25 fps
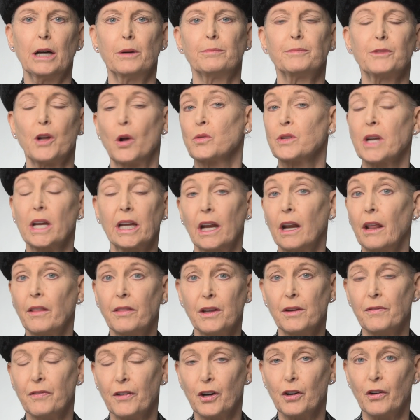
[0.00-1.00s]
Don't take
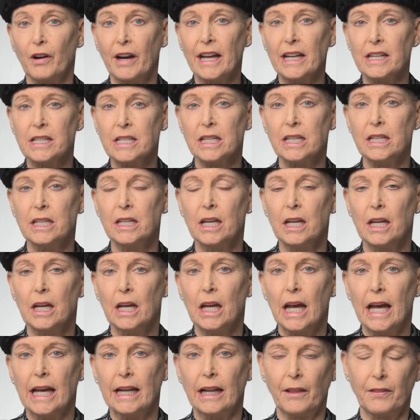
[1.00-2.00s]
anything for granted.
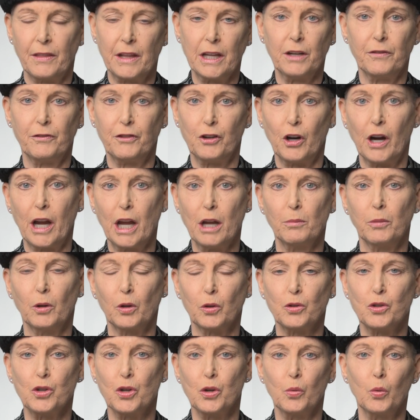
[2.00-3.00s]
And I think if you're
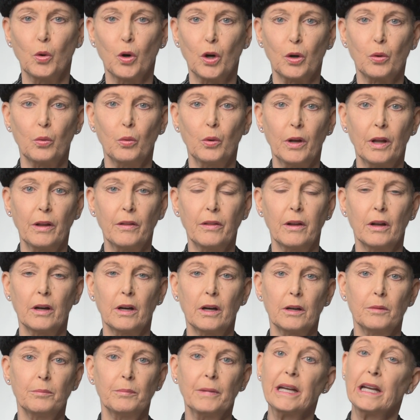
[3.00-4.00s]
able to work with
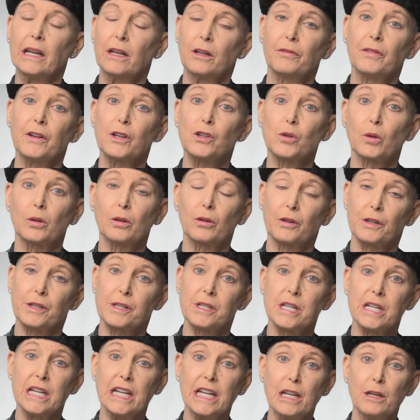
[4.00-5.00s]
an individual or a
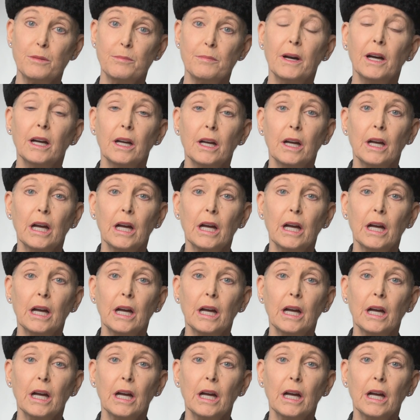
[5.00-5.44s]
team